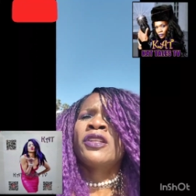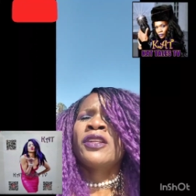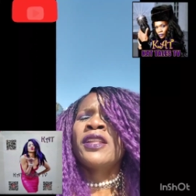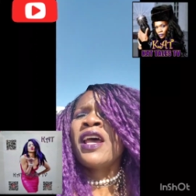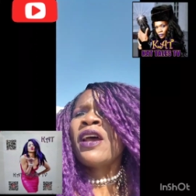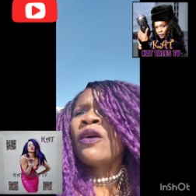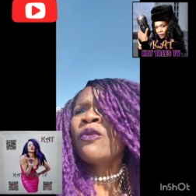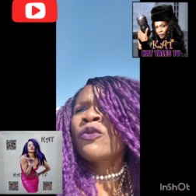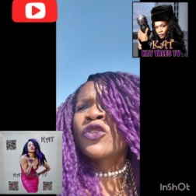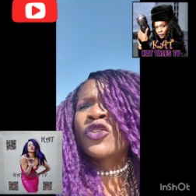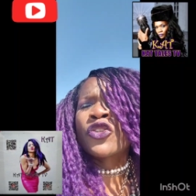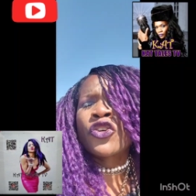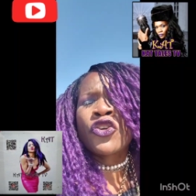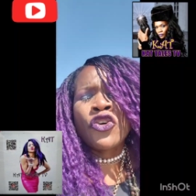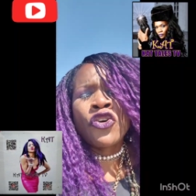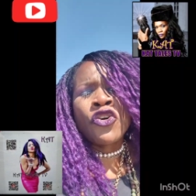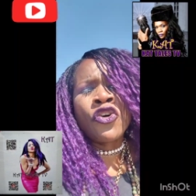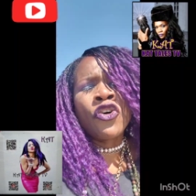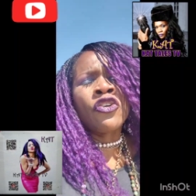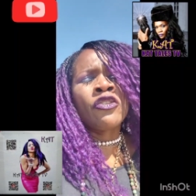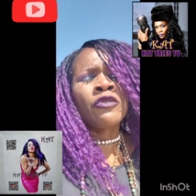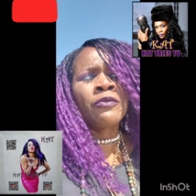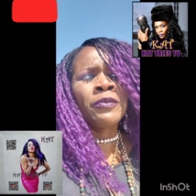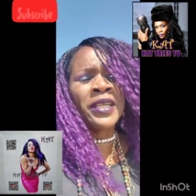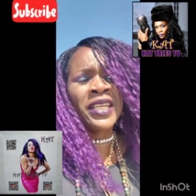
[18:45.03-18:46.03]
So that was
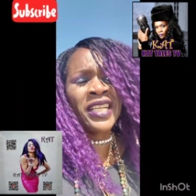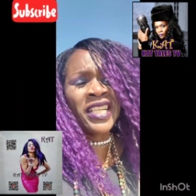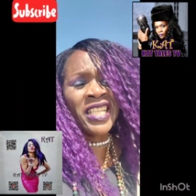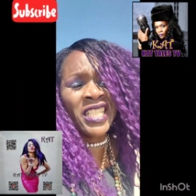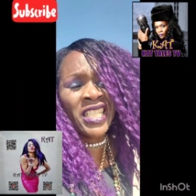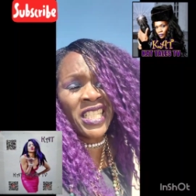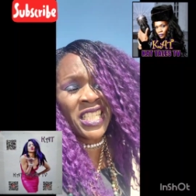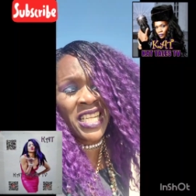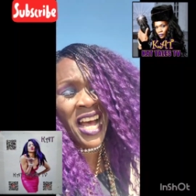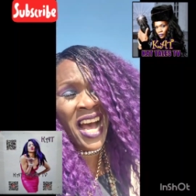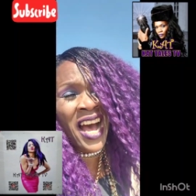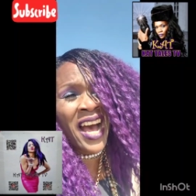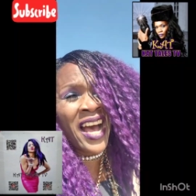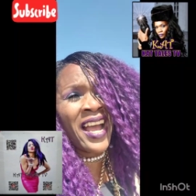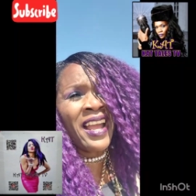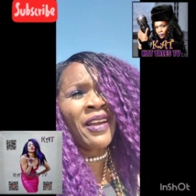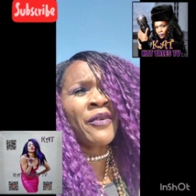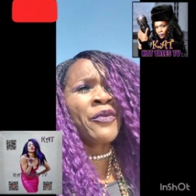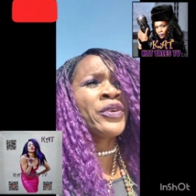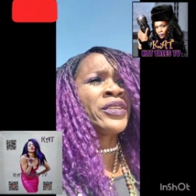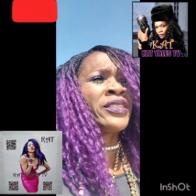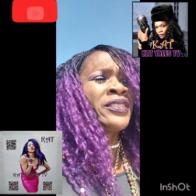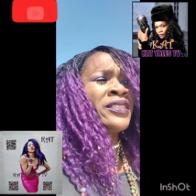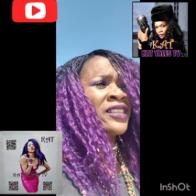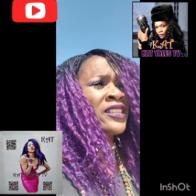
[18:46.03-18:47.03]
cool because I
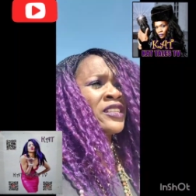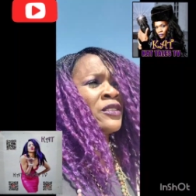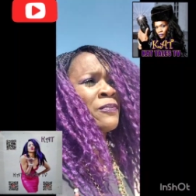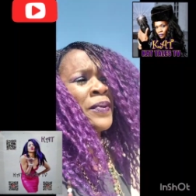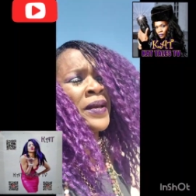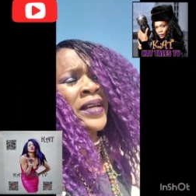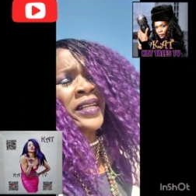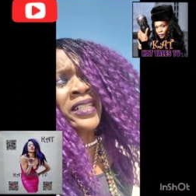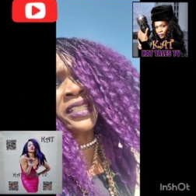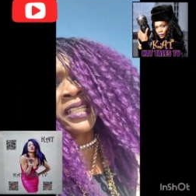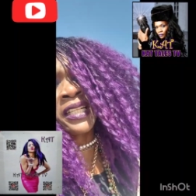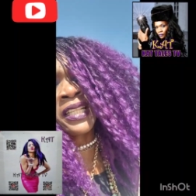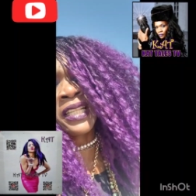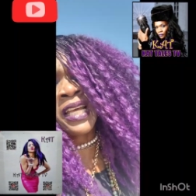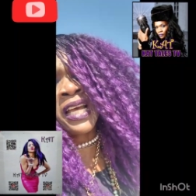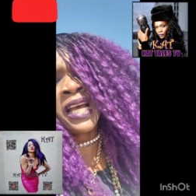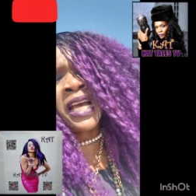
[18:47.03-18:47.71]
wasn't expecting